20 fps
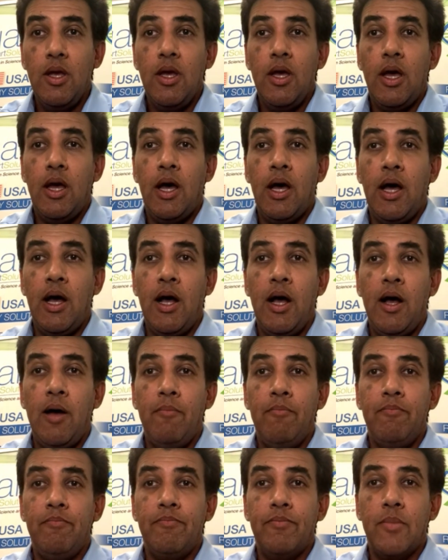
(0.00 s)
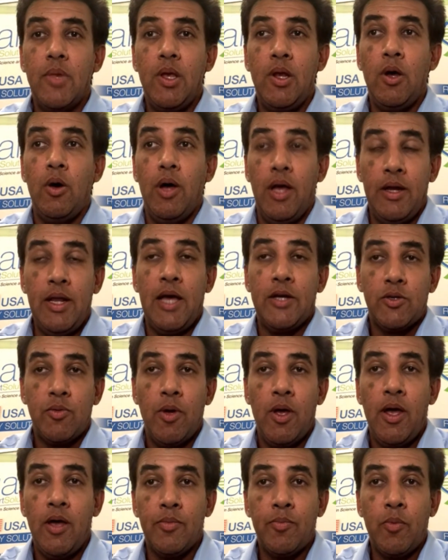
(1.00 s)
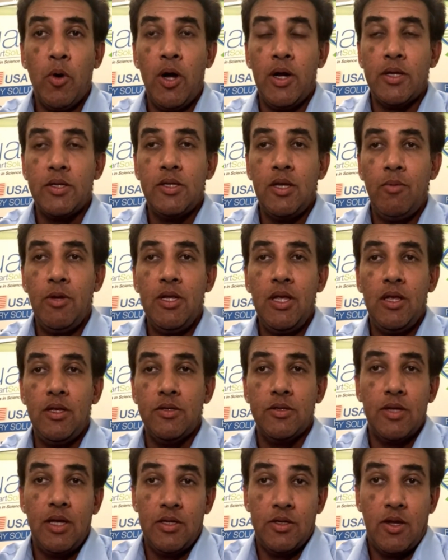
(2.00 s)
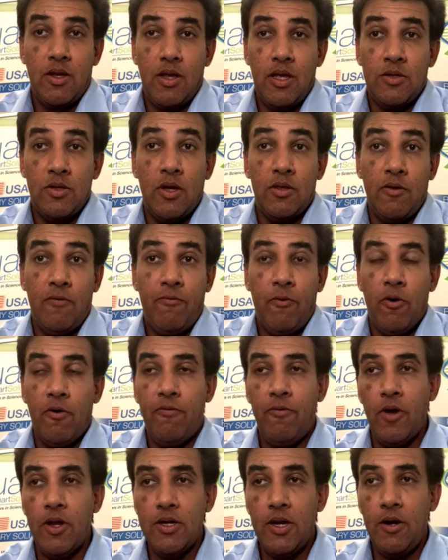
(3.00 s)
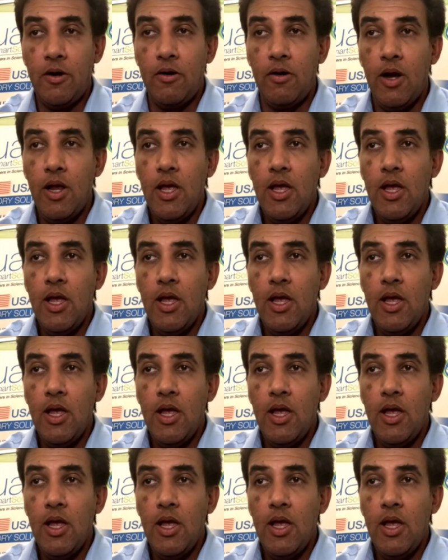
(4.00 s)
a natural health product, CBD is on the forefront here.